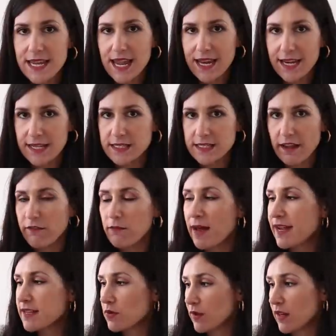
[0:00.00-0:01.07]
see any scuff
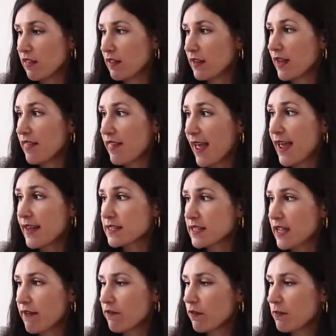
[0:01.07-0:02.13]
marks or anything like that
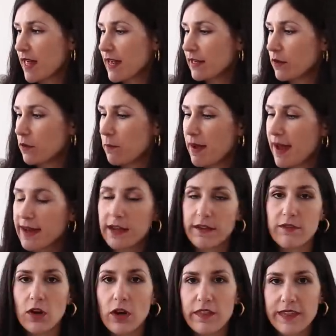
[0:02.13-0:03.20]
aside from that little mark
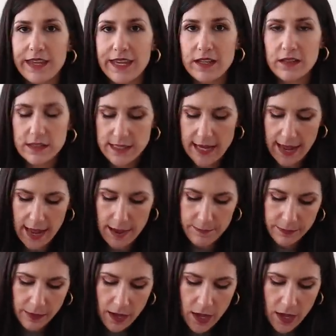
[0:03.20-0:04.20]
I've got on the heel tab